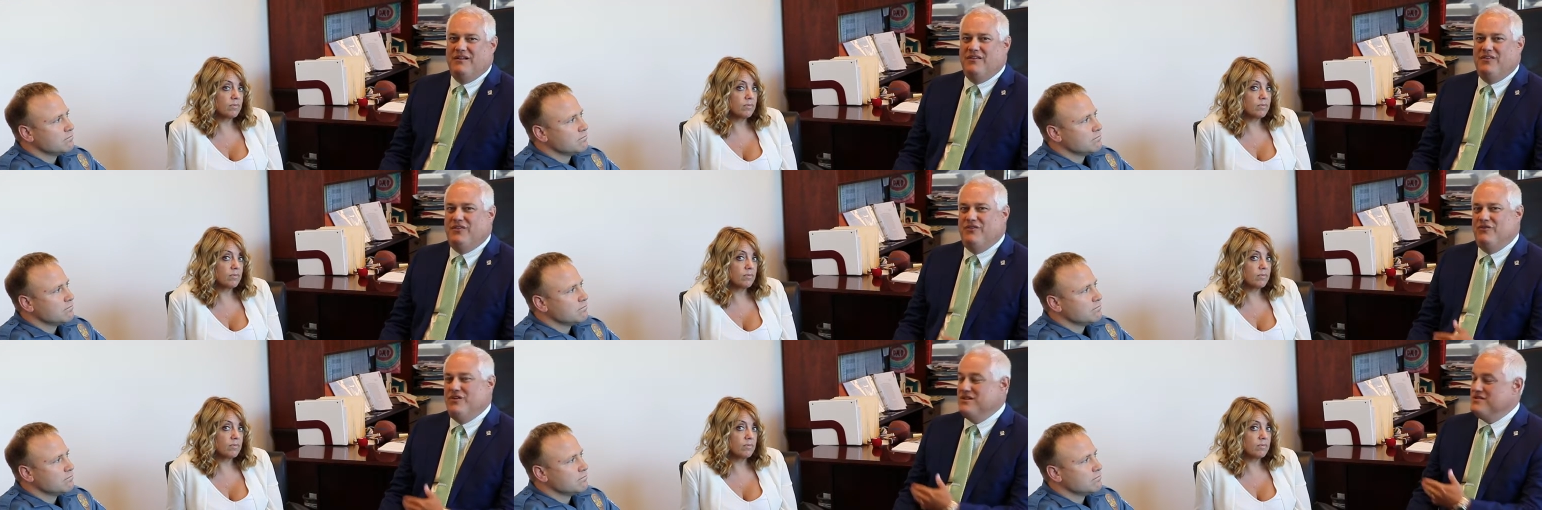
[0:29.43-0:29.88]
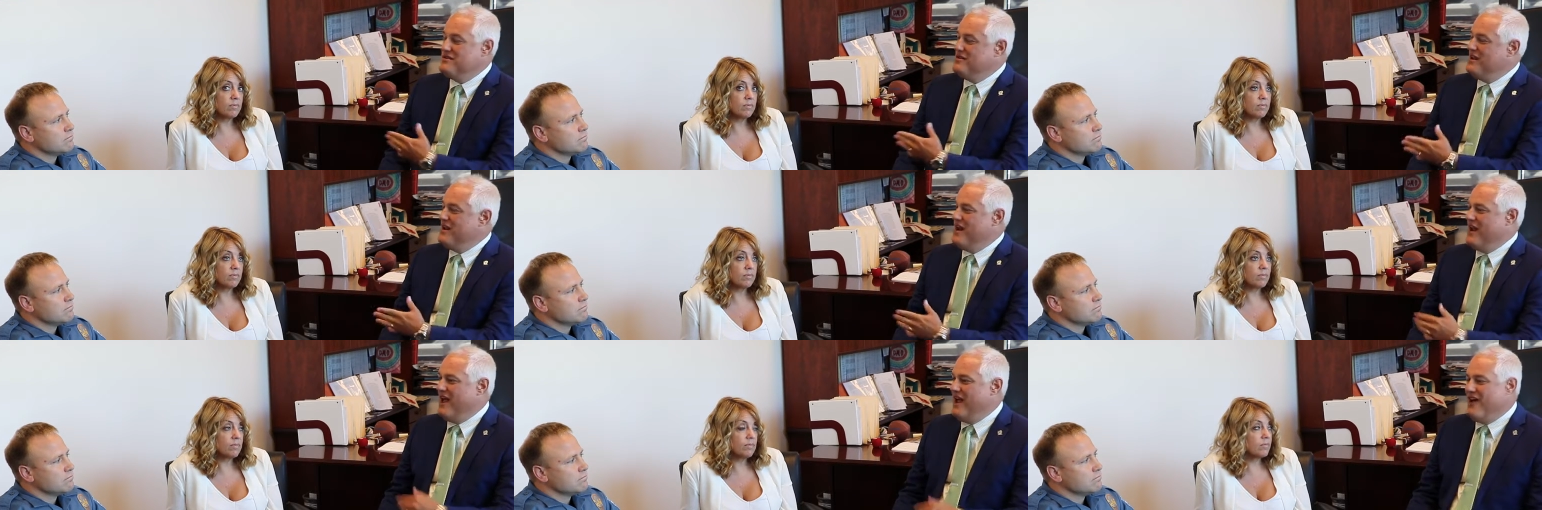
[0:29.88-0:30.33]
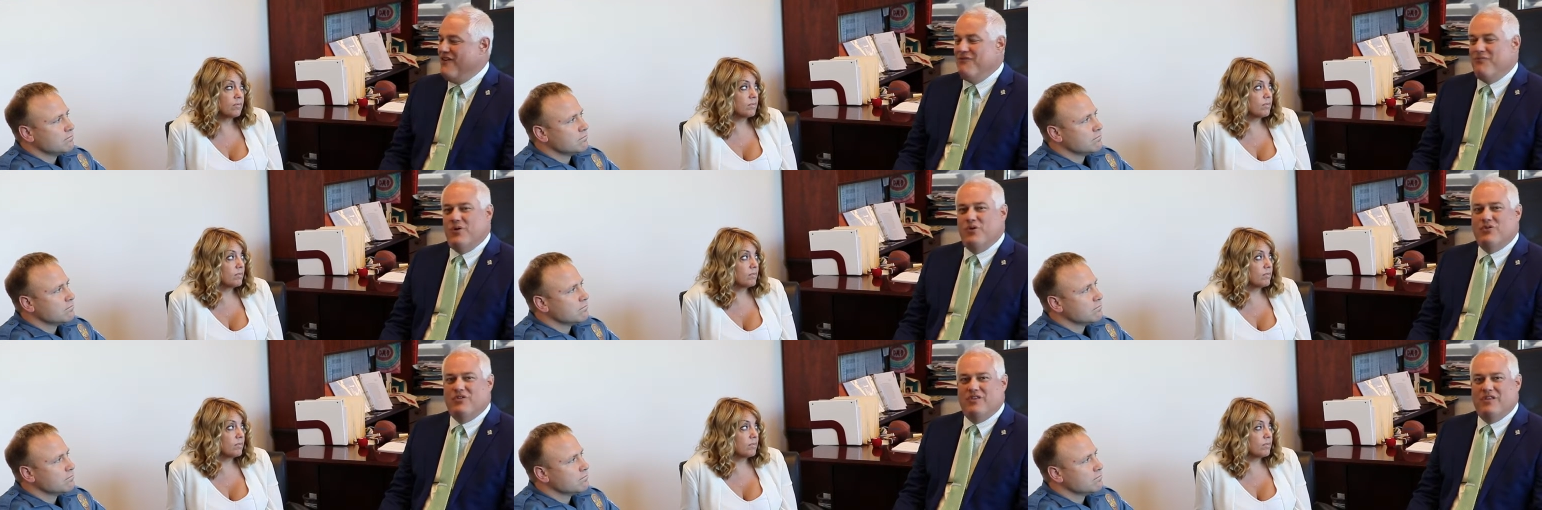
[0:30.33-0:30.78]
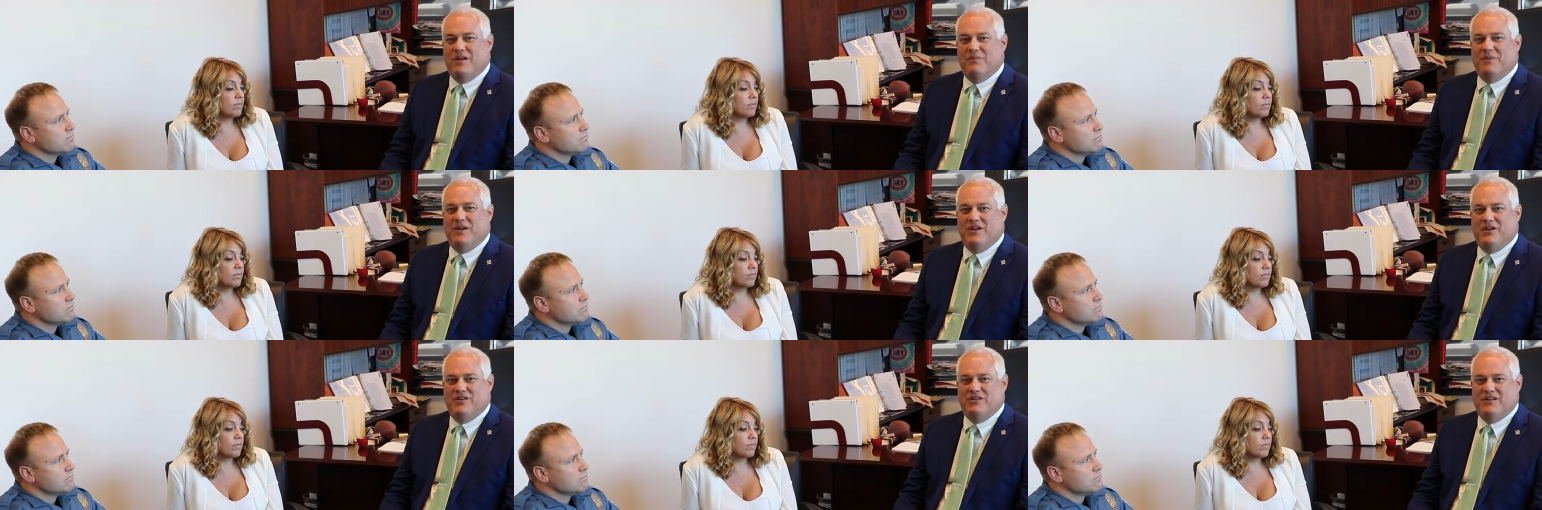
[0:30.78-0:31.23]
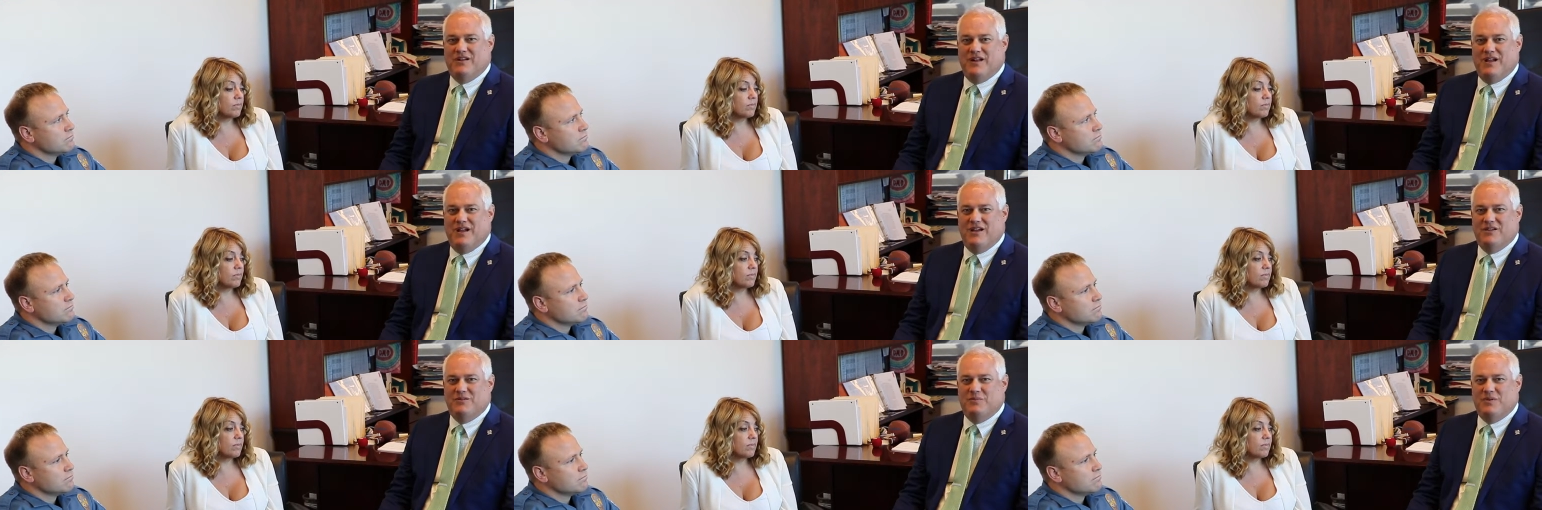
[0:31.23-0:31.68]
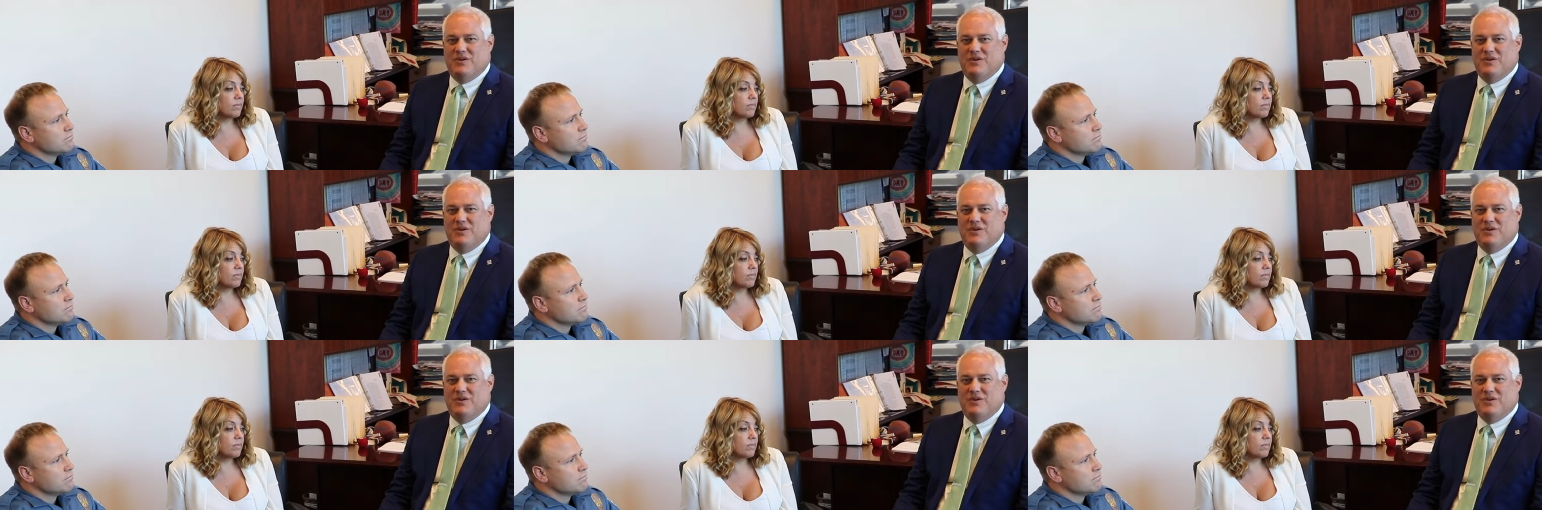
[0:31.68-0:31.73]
Speaker 1: The reason that I have both of them here today is